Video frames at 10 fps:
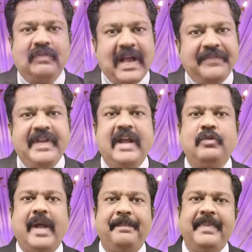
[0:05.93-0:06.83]
Why we have
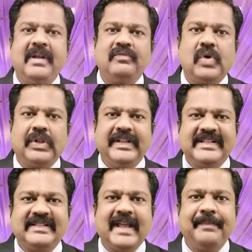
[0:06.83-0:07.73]
to appear for
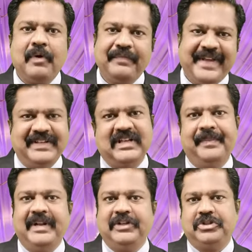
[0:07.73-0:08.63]
this type of
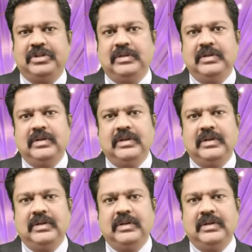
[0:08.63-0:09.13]
examination?